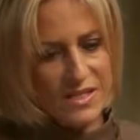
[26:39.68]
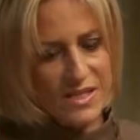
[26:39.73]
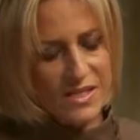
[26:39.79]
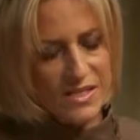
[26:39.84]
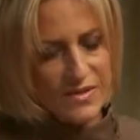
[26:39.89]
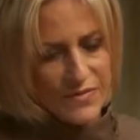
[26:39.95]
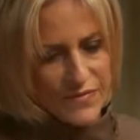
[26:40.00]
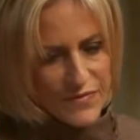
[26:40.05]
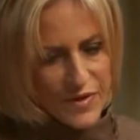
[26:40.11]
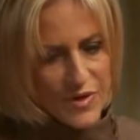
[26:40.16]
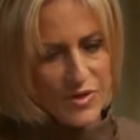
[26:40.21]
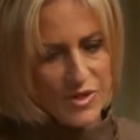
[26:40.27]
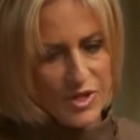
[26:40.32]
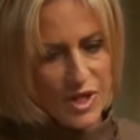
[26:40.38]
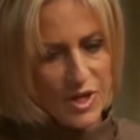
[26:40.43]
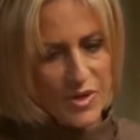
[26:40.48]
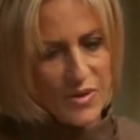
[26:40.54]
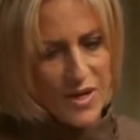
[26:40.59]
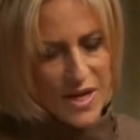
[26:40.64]
There's a
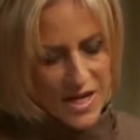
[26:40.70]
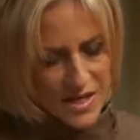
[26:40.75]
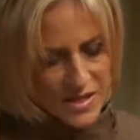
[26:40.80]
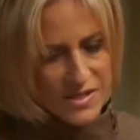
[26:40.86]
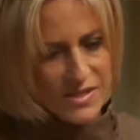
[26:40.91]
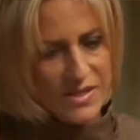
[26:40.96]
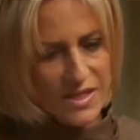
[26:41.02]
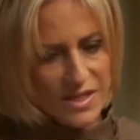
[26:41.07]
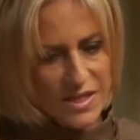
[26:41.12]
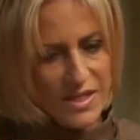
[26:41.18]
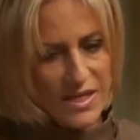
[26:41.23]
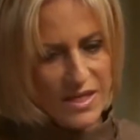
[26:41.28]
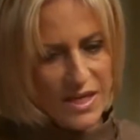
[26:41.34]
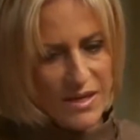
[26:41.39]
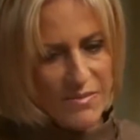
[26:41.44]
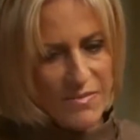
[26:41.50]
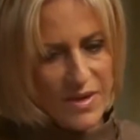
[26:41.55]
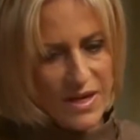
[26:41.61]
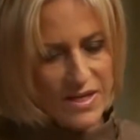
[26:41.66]
photo inside
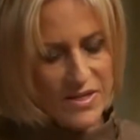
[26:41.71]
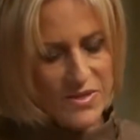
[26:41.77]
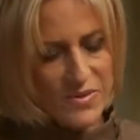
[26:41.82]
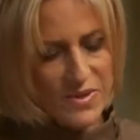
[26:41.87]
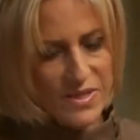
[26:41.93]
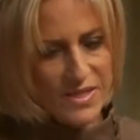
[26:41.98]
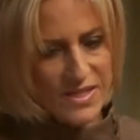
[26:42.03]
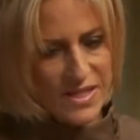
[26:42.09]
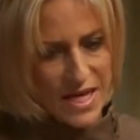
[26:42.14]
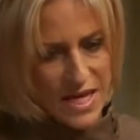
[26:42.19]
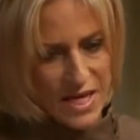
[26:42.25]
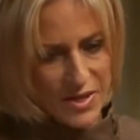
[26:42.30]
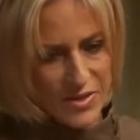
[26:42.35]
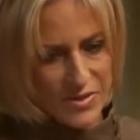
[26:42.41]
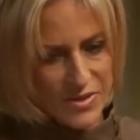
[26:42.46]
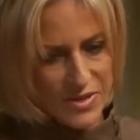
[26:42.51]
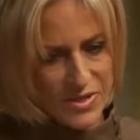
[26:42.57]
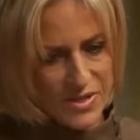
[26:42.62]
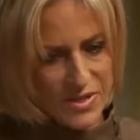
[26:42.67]
Ghislaine Maxwell's
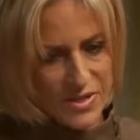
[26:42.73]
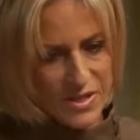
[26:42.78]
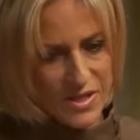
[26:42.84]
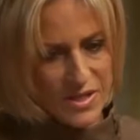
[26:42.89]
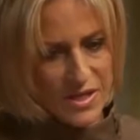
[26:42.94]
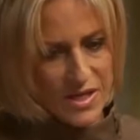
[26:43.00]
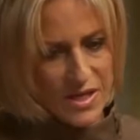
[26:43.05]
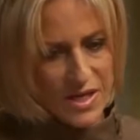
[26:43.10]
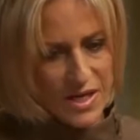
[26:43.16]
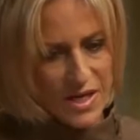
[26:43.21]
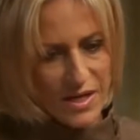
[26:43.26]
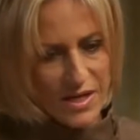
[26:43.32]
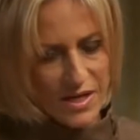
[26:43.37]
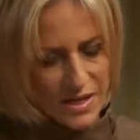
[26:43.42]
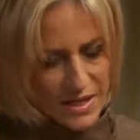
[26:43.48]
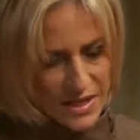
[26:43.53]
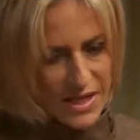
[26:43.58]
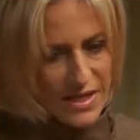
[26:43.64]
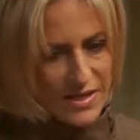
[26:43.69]
house.
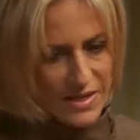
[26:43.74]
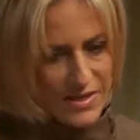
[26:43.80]
Ghislaine